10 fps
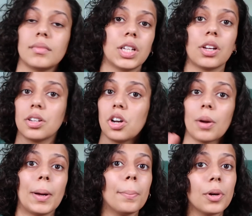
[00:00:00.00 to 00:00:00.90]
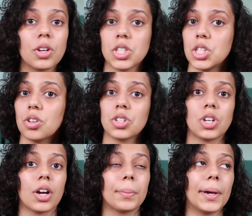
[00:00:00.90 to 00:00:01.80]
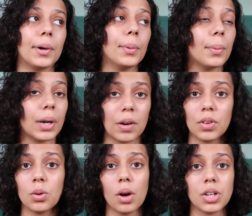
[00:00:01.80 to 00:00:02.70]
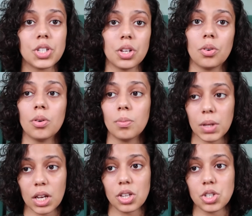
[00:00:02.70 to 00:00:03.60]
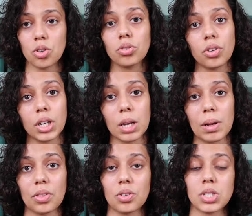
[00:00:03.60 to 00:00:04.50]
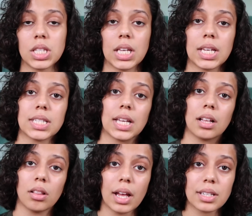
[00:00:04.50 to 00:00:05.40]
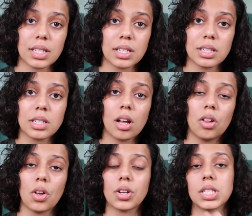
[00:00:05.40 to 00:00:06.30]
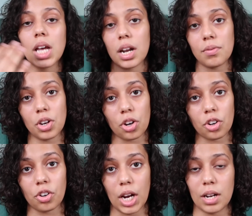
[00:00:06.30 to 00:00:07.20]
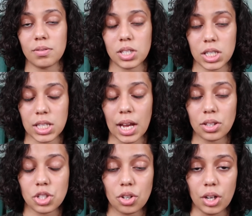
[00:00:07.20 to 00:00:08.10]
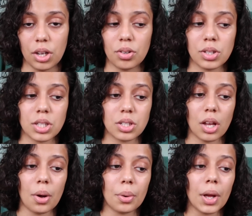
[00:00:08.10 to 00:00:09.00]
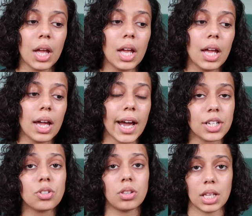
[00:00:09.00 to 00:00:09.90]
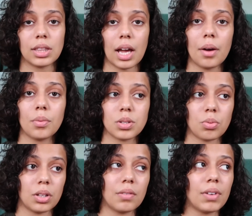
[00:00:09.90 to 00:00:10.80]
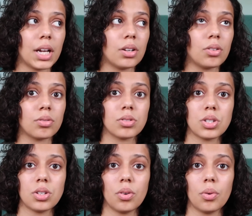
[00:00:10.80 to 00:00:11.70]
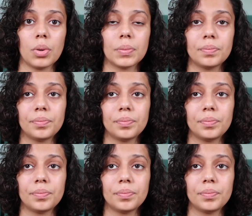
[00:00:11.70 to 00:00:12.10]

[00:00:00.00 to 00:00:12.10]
you can talk about books, you can talk about whatever you want to, because you're learning about those things in classes alongside of your creative design studios. So I do think that was really vital to